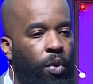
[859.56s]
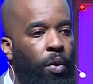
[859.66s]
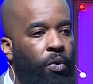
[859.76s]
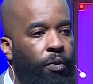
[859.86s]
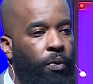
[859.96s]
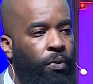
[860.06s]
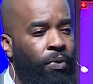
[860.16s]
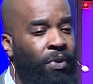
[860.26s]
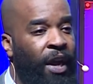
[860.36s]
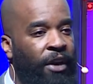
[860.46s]
go through
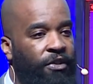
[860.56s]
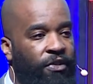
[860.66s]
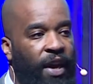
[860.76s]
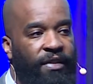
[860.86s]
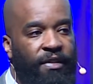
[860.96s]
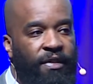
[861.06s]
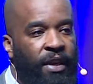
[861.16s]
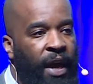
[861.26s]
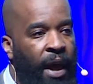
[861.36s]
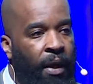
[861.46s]
the exercise to
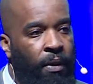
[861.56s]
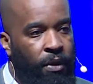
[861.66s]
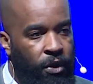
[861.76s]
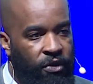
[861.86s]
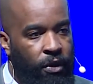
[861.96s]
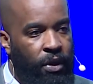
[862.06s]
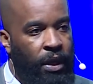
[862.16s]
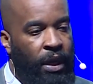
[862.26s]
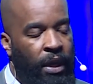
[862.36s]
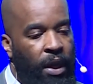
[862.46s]
see how the
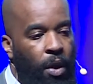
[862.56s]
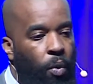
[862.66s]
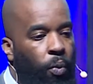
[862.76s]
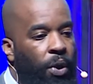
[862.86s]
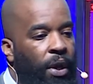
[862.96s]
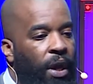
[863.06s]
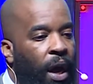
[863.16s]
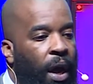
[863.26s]
utility would